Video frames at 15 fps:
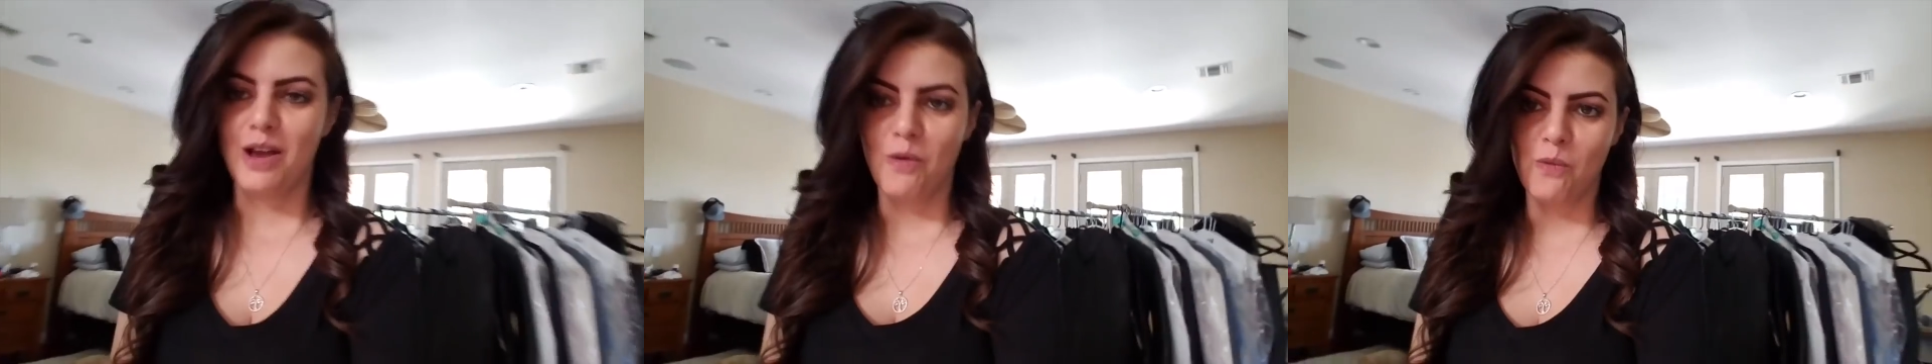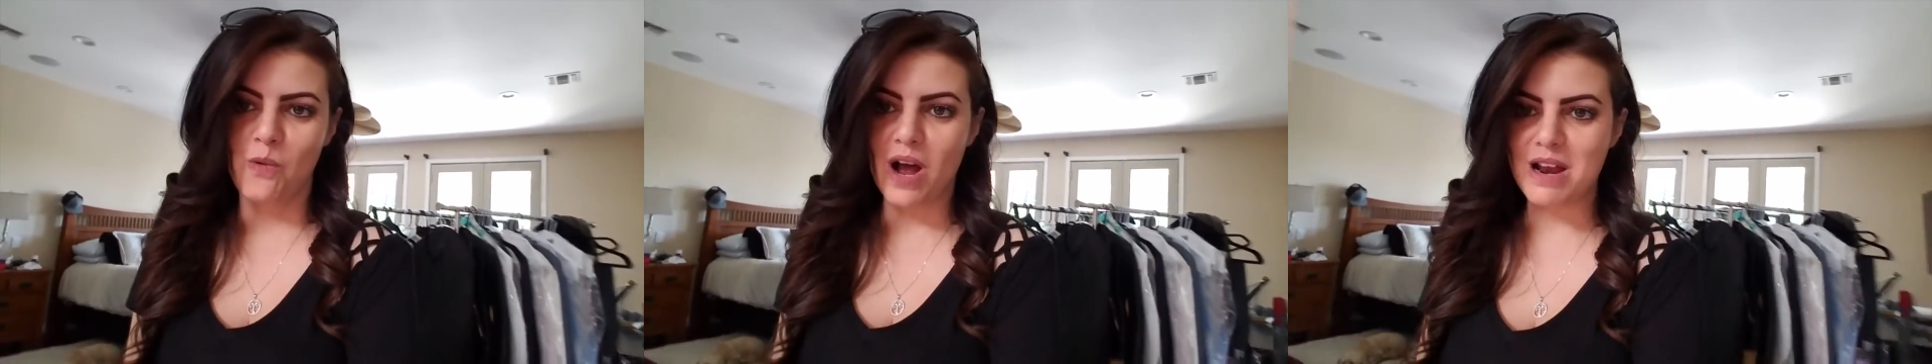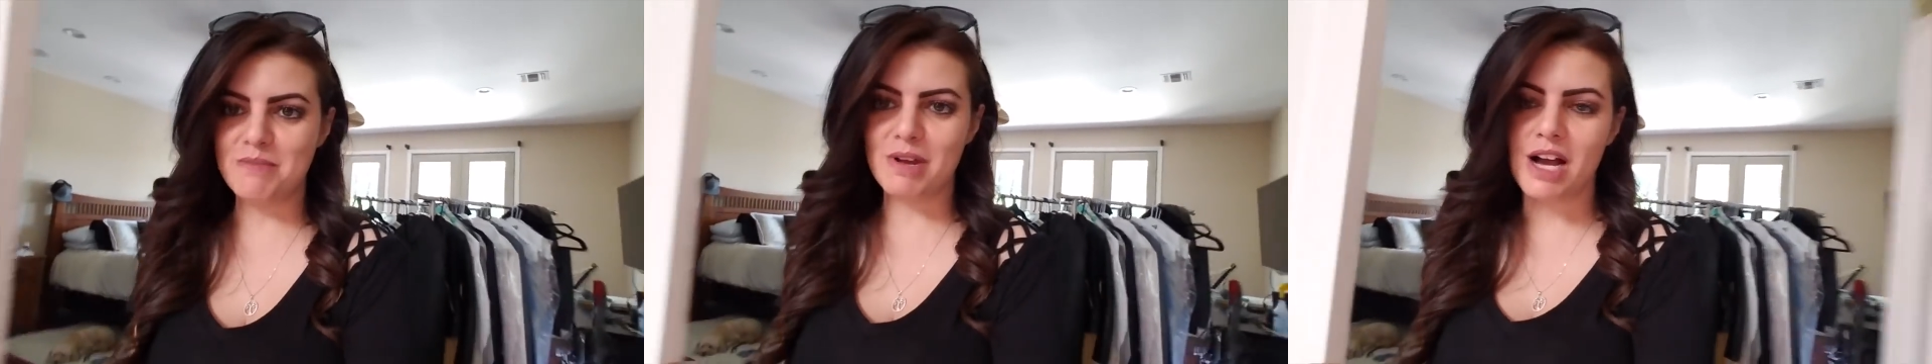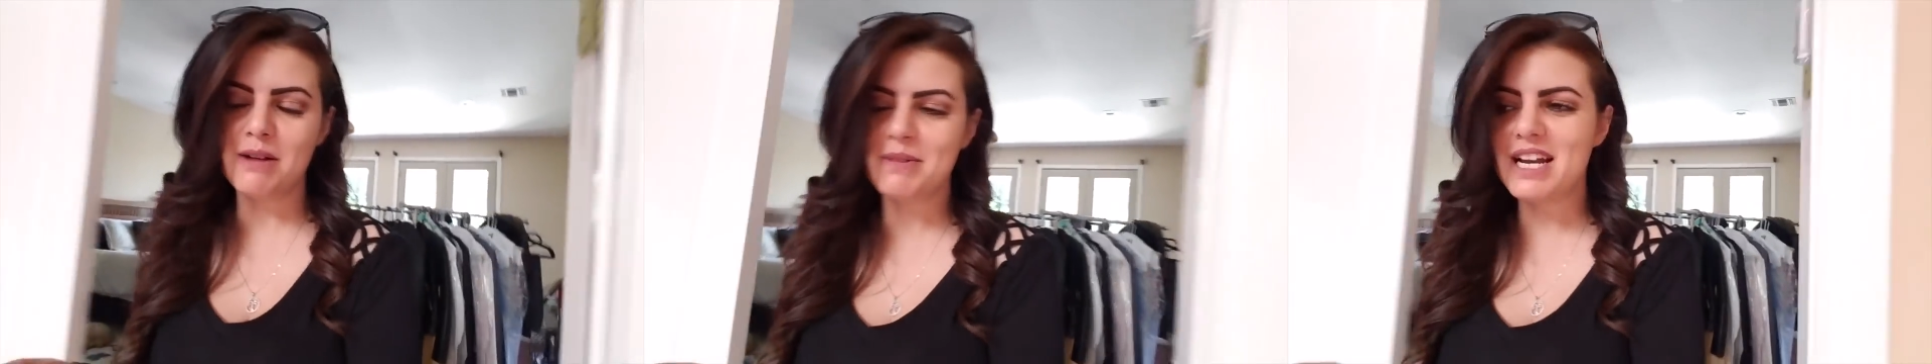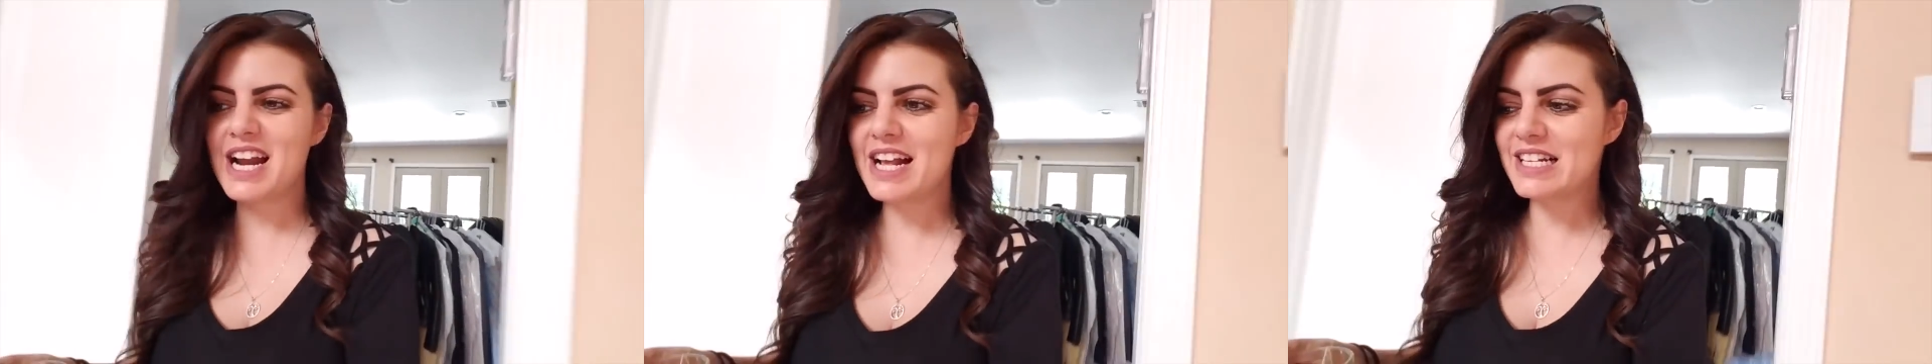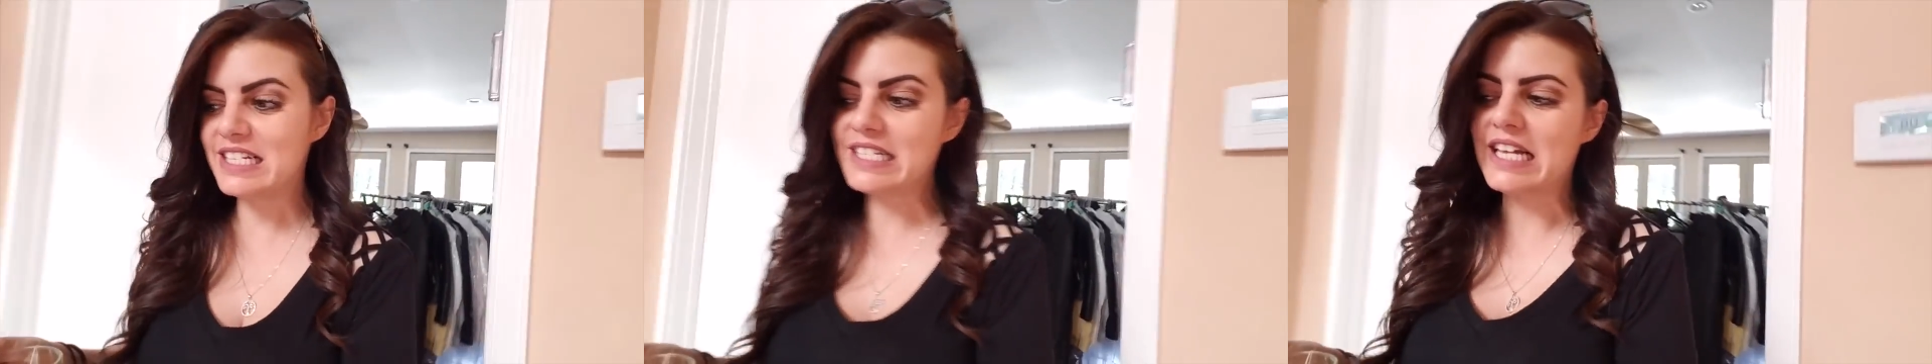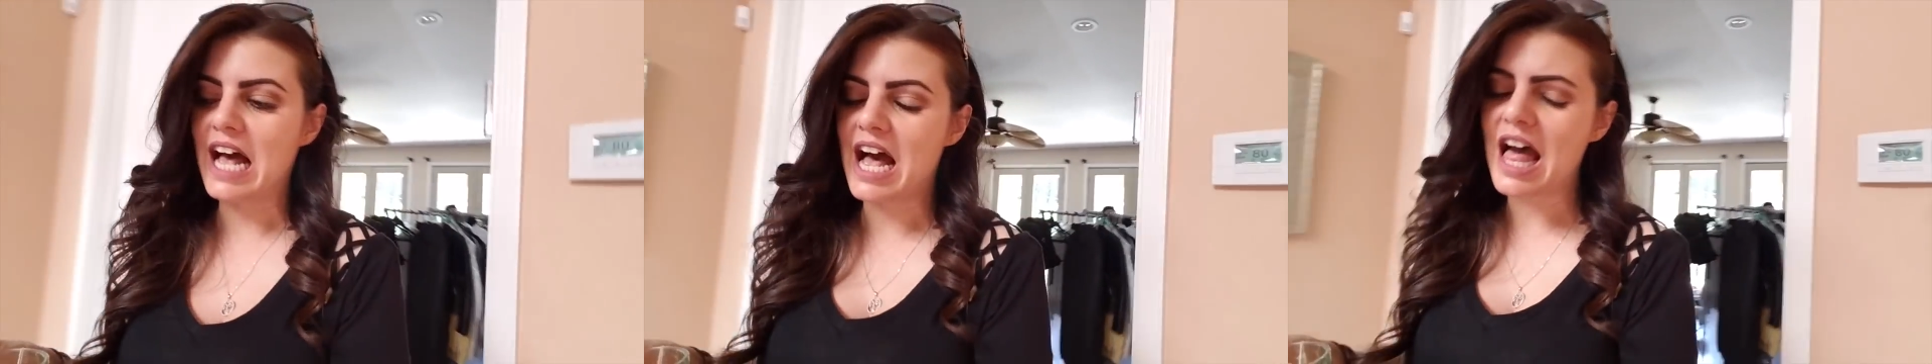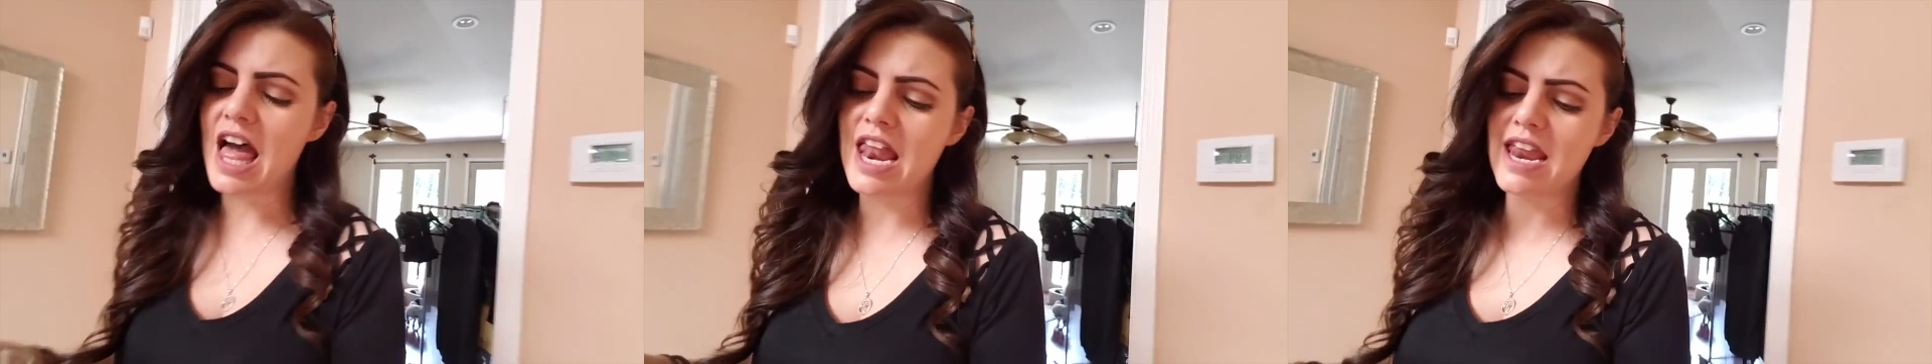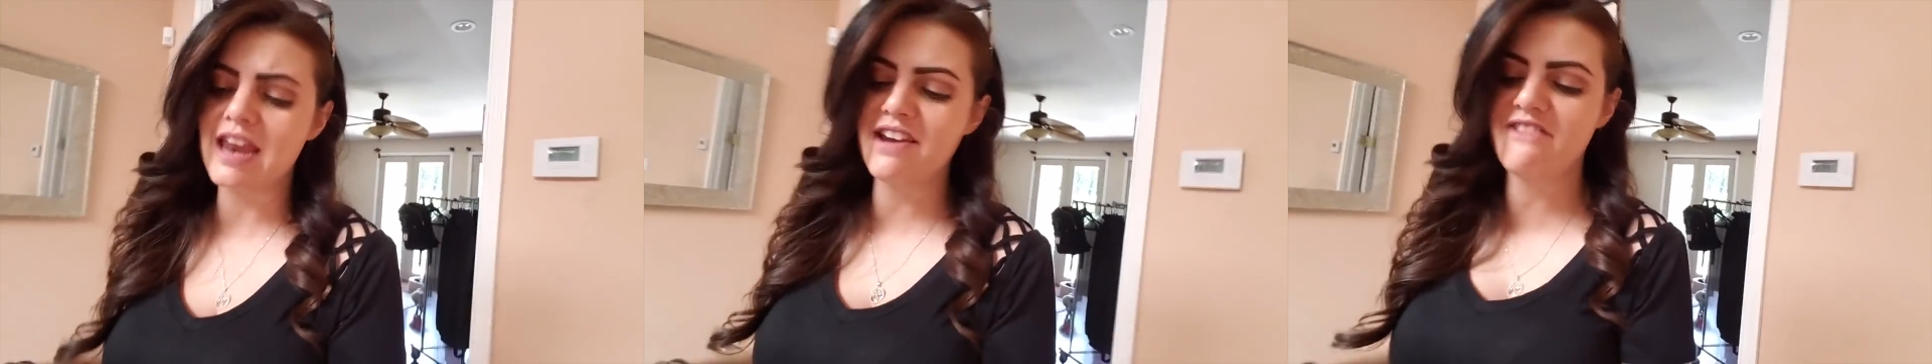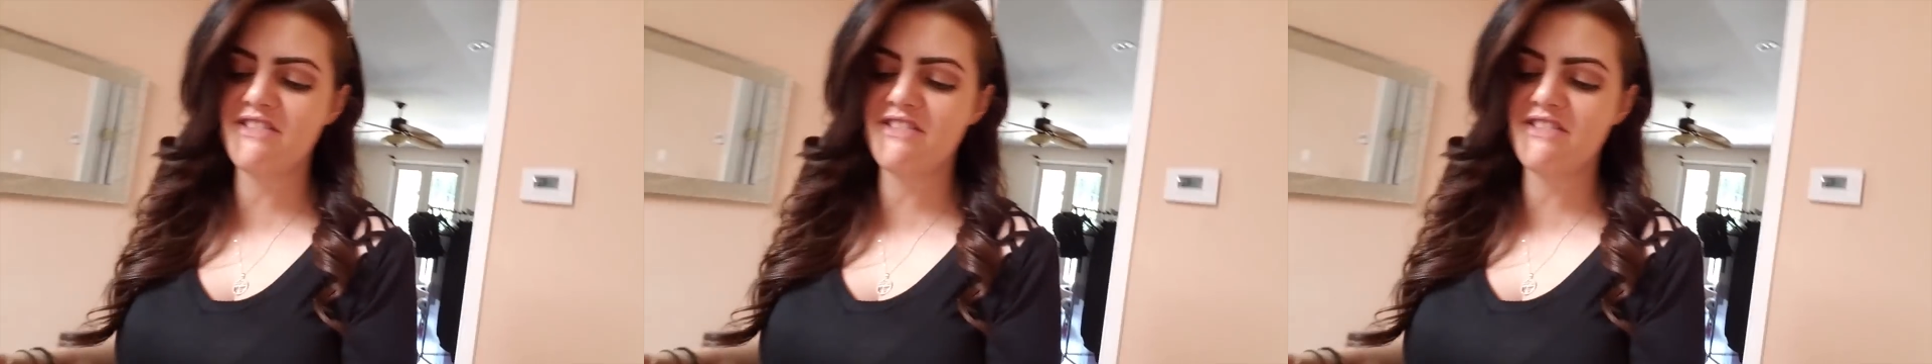One moment I saw it and